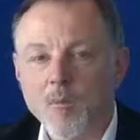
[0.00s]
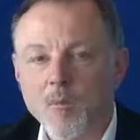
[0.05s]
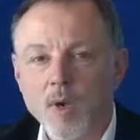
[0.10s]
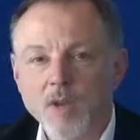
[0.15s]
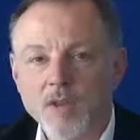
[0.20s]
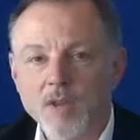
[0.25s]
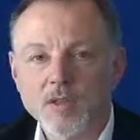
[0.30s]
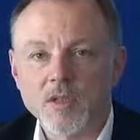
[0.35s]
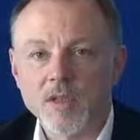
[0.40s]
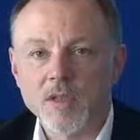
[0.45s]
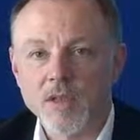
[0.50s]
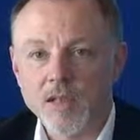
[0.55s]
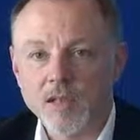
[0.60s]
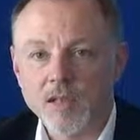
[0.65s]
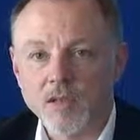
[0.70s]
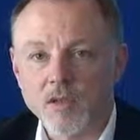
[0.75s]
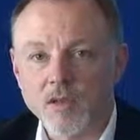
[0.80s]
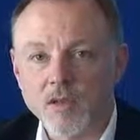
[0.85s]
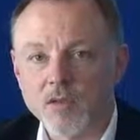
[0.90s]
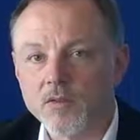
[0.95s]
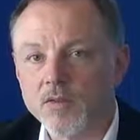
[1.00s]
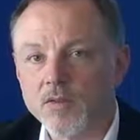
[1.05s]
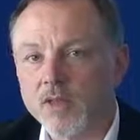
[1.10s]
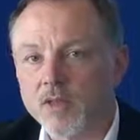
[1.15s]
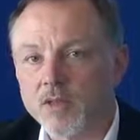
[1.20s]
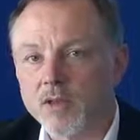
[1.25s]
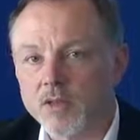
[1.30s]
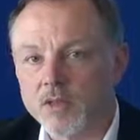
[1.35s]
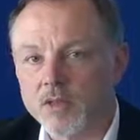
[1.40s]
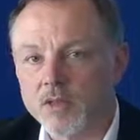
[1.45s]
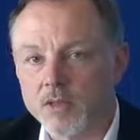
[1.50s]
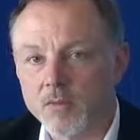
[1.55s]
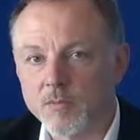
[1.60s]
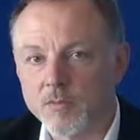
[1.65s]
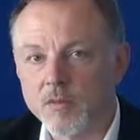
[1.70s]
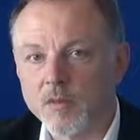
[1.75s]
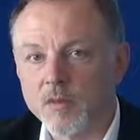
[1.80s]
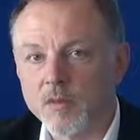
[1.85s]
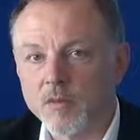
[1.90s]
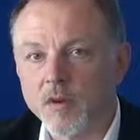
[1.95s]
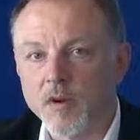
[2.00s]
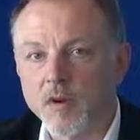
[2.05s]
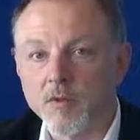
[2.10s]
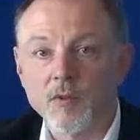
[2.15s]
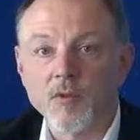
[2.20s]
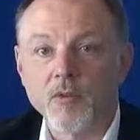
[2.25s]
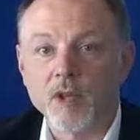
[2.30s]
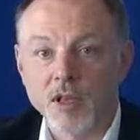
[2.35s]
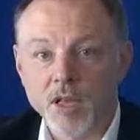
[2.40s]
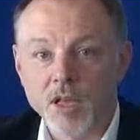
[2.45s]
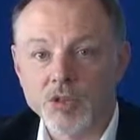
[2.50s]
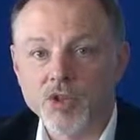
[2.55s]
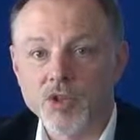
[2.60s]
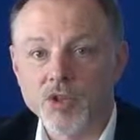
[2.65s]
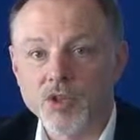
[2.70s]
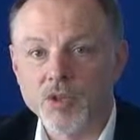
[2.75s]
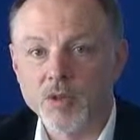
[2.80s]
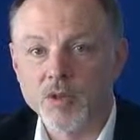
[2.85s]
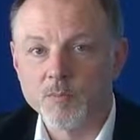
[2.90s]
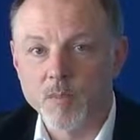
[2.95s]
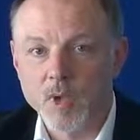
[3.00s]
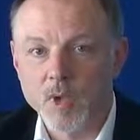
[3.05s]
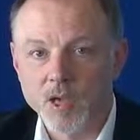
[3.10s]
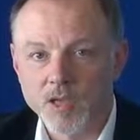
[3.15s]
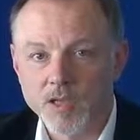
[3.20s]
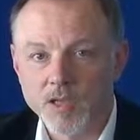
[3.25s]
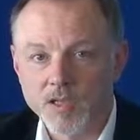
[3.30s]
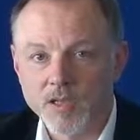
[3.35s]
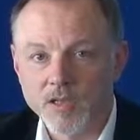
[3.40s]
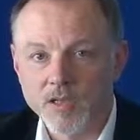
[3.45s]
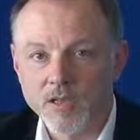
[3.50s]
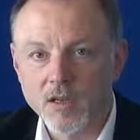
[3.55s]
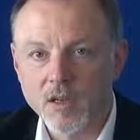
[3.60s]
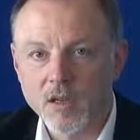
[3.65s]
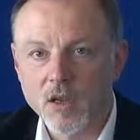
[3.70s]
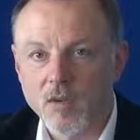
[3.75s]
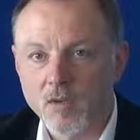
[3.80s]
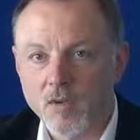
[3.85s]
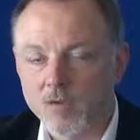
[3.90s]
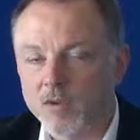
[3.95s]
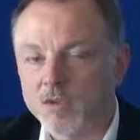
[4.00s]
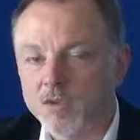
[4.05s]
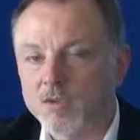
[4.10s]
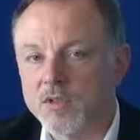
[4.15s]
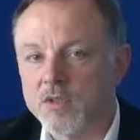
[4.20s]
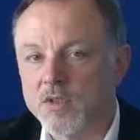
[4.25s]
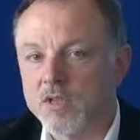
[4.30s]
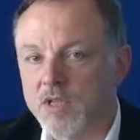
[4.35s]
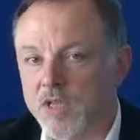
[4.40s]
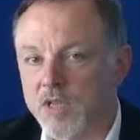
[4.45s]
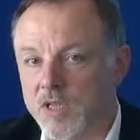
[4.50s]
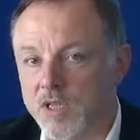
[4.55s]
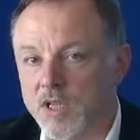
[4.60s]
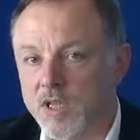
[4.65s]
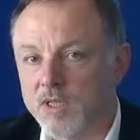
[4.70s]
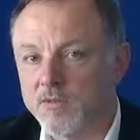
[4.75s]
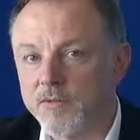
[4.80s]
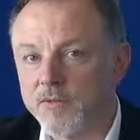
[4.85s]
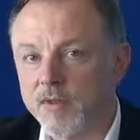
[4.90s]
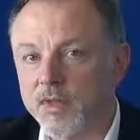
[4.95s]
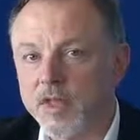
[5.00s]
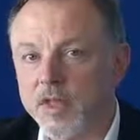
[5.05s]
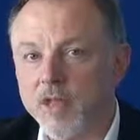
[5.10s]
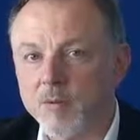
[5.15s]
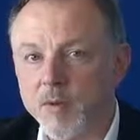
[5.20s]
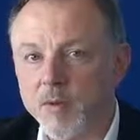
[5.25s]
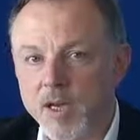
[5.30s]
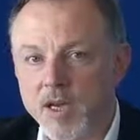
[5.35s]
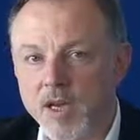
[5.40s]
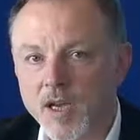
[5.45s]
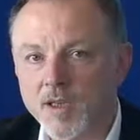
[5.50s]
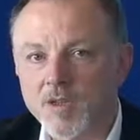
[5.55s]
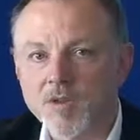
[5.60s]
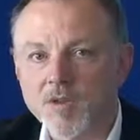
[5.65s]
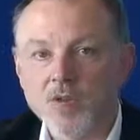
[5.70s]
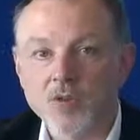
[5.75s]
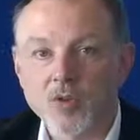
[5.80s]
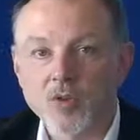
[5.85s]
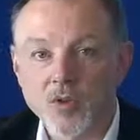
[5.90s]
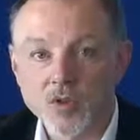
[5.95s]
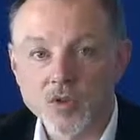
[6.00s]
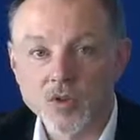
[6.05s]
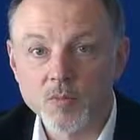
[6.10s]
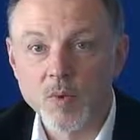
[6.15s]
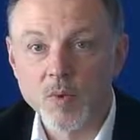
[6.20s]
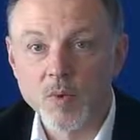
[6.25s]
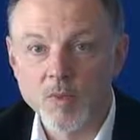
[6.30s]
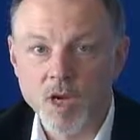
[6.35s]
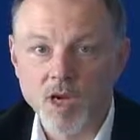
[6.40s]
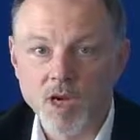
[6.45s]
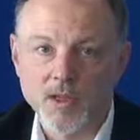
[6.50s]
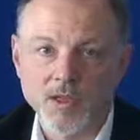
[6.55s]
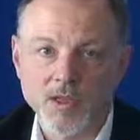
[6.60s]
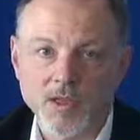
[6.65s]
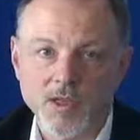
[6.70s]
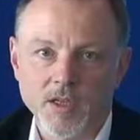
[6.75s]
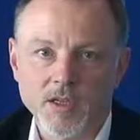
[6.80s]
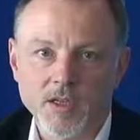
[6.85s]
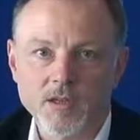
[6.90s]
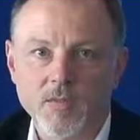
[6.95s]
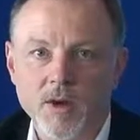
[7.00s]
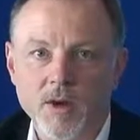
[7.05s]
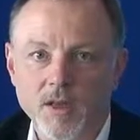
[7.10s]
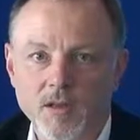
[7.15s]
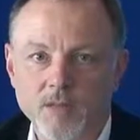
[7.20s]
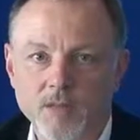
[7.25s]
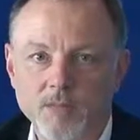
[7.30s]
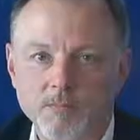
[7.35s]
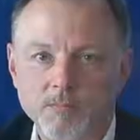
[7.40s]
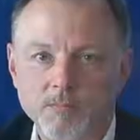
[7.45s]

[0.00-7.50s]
but later on the concept of relationship marketing was successfully applied to consumer marketing as well.